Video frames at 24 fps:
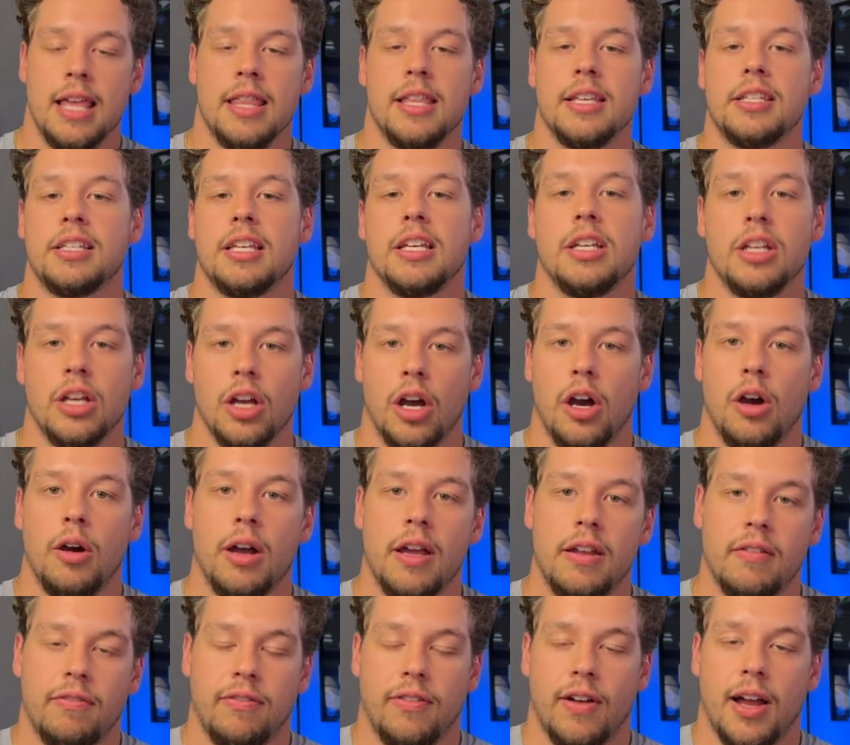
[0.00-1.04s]
this can go
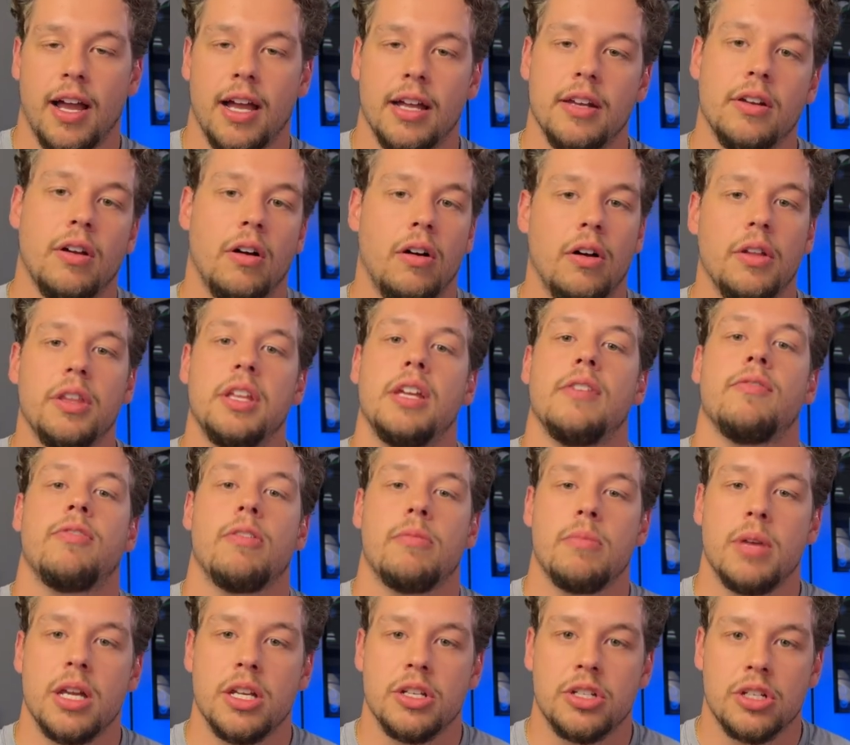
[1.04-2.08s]
and find all the
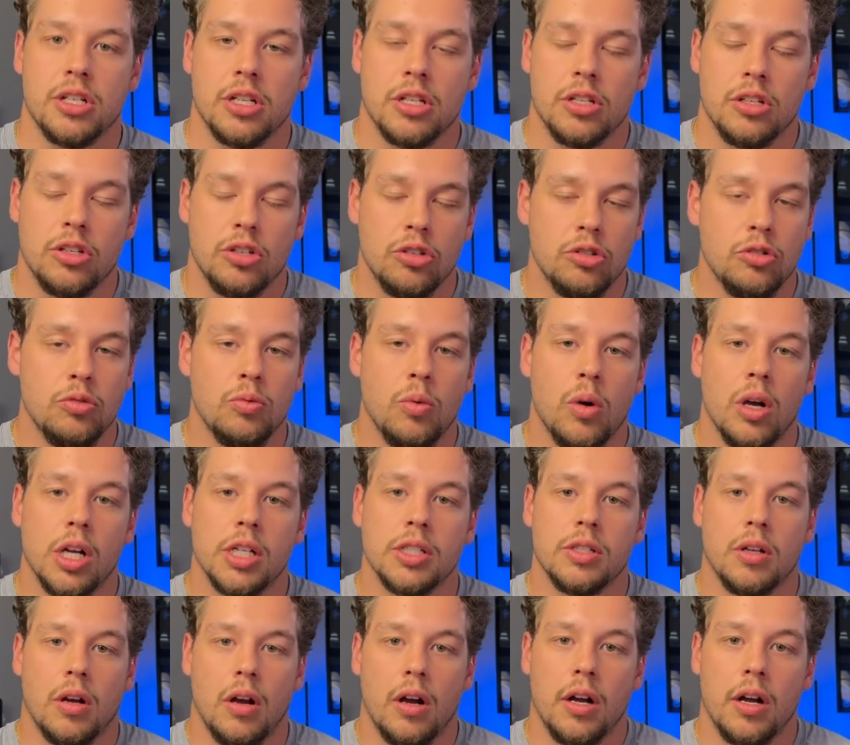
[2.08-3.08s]
information you want